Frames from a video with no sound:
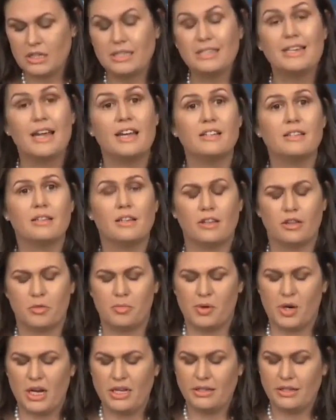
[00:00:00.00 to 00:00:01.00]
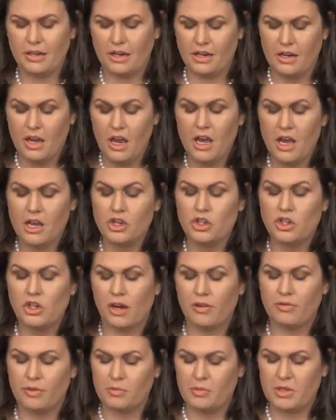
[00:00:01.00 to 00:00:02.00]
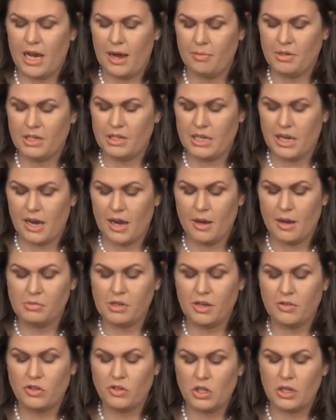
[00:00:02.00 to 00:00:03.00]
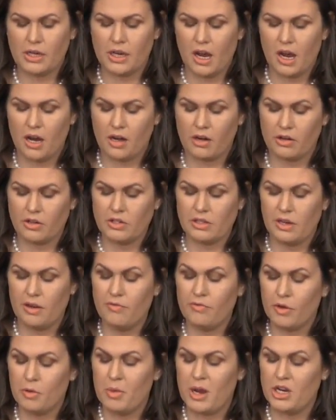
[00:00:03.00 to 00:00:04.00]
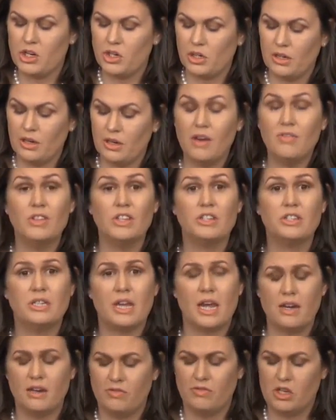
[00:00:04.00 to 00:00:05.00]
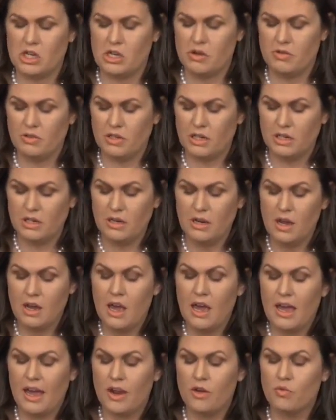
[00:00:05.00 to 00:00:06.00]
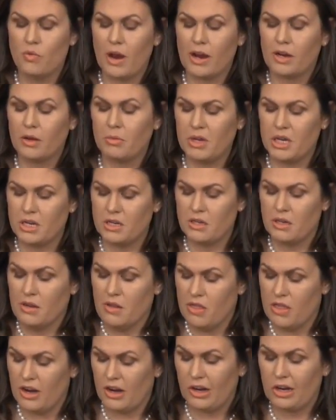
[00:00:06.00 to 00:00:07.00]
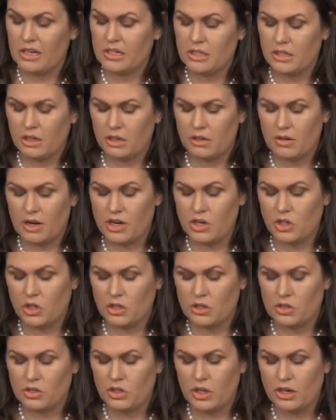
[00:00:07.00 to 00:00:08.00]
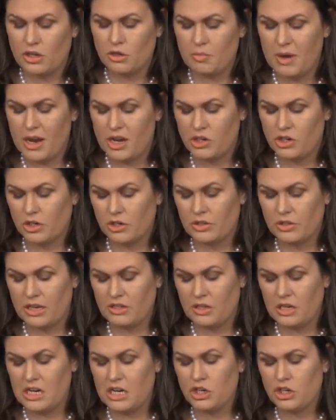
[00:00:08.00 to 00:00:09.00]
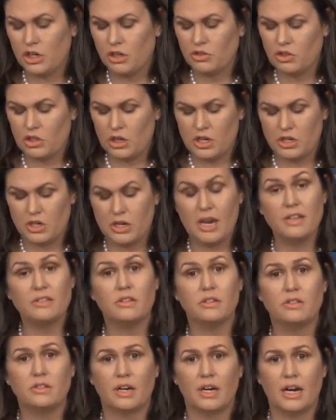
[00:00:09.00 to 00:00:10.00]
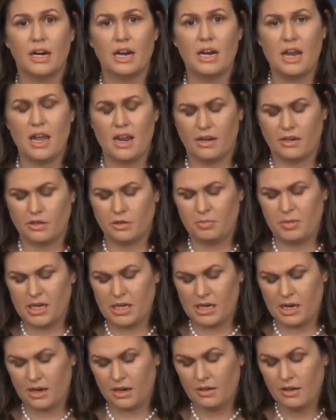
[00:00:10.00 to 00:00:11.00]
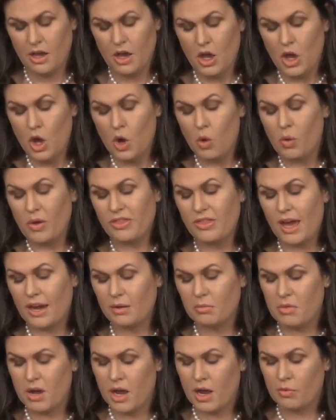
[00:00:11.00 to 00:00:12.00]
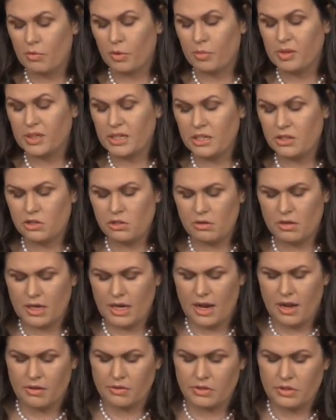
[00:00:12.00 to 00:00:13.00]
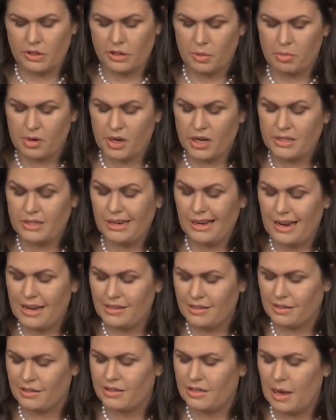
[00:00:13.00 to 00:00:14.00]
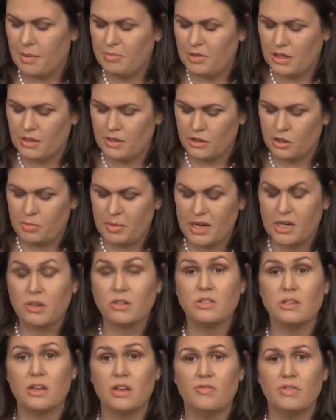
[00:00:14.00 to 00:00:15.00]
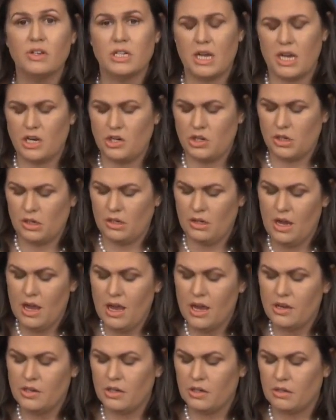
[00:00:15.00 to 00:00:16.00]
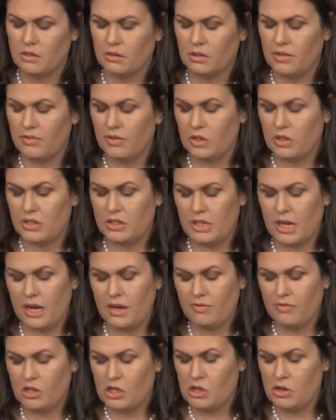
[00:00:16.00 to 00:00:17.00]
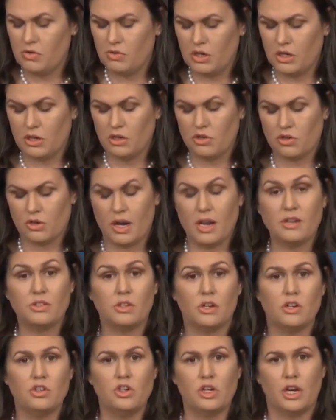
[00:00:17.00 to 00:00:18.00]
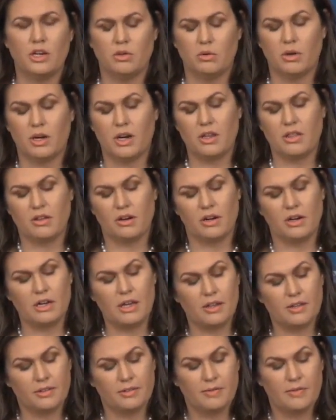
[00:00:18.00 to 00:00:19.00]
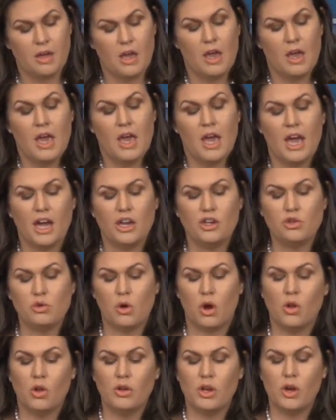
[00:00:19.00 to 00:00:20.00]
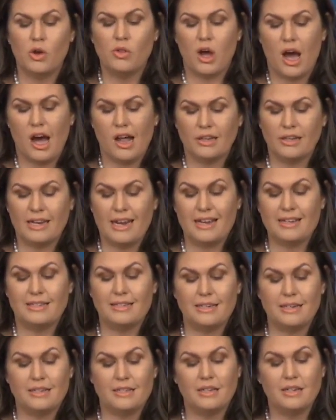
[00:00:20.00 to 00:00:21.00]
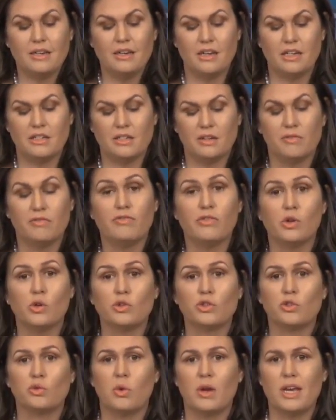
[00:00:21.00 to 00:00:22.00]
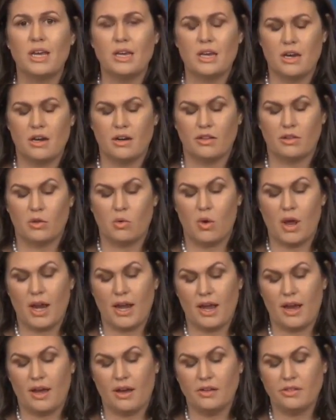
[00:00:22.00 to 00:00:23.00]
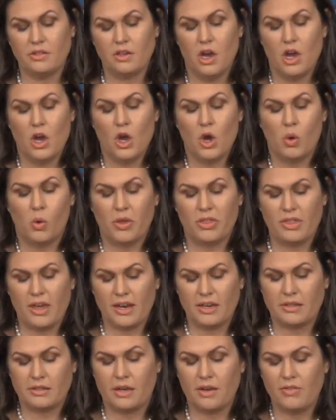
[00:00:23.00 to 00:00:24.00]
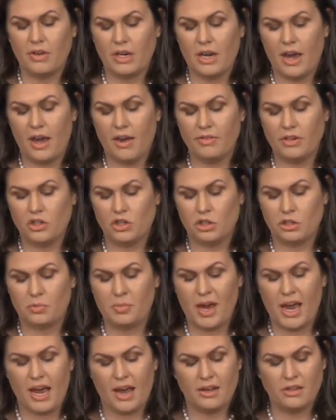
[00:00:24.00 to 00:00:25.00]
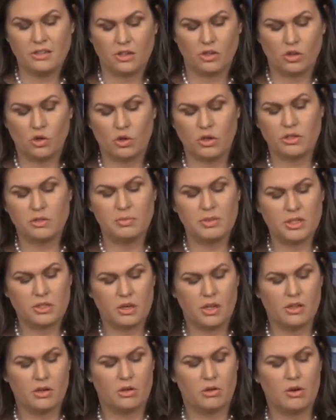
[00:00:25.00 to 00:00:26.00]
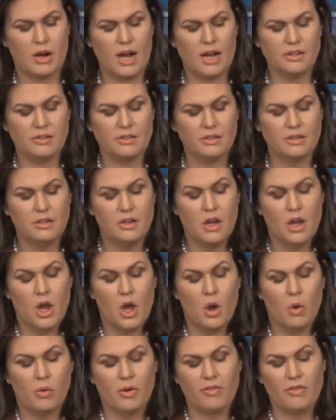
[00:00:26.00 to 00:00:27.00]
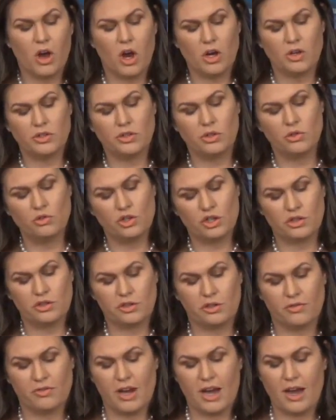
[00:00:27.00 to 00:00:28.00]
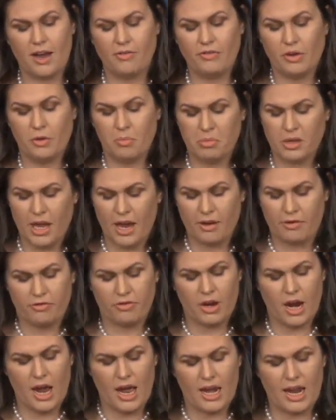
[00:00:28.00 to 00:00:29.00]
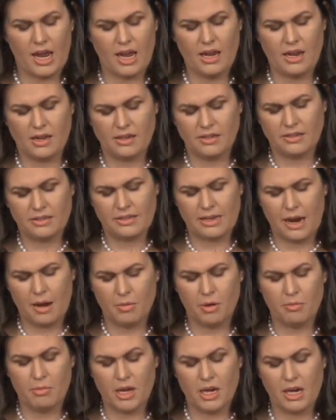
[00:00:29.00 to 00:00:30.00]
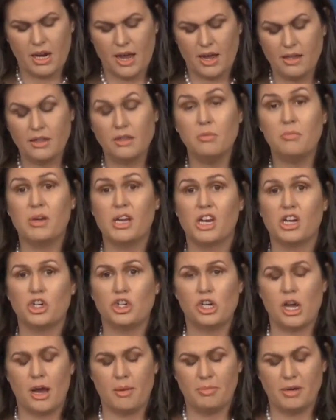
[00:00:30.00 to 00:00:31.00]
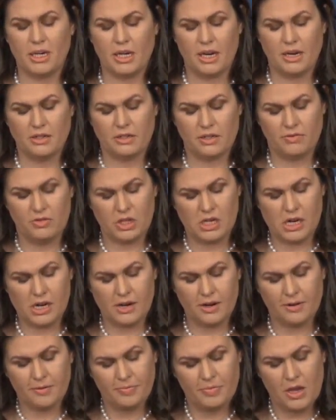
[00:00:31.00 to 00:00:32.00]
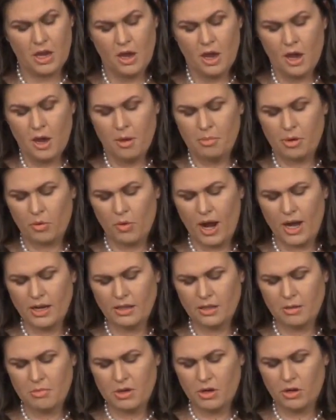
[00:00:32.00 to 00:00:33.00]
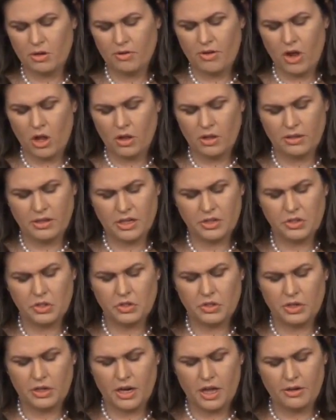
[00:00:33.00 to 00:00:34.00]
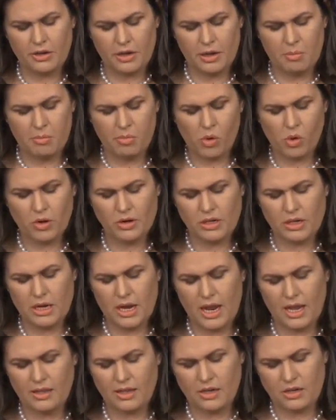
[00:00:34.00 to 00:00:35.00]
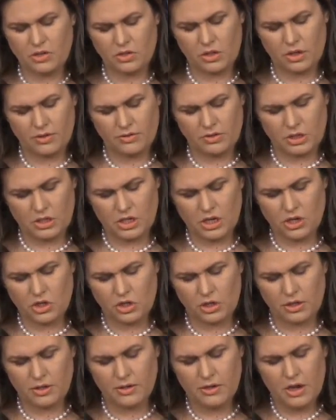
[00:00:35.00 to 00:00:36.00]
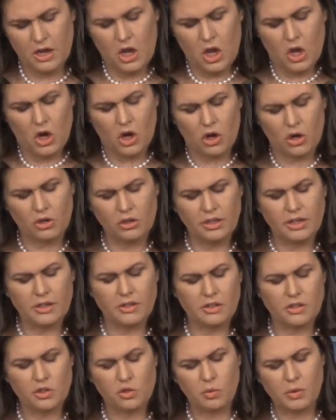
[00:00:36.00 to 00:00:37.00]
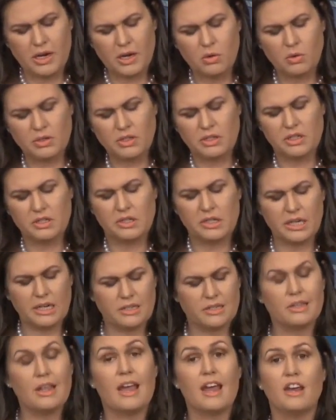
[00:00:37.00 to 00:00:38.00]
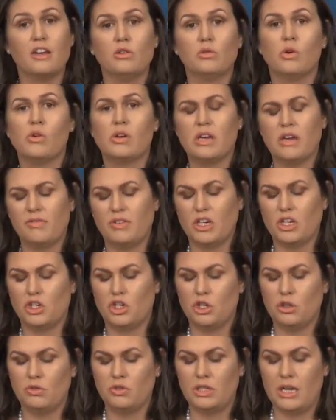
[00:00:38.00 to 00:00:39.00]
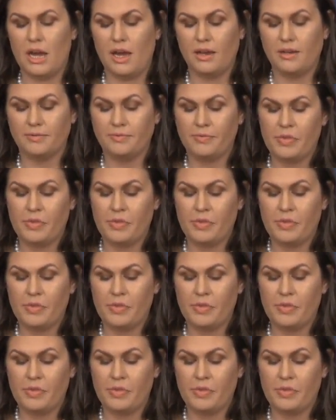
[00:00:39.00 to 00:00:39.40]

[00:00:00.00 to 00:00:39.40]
states that the President shall from time to time give to the Congress information of the state of the Union and recommend their consideration such measures as he shall judge necessary and expedient. With that in mind, we're pleased to announce that the President has accepted the Speaker's invitation to deliver the State of the Union address on January 30th. As you all know, the holiday season is in full swing here at the White House, with Thanksgiving having just passed and Christmas on the horizon. We've also just survived Black Friday and Cyber Monday, the biggest shopping days of the year. But right in the middle of all of this is another important day that deserves attention. Earlier this week was the sixth annual Giving Tuesday.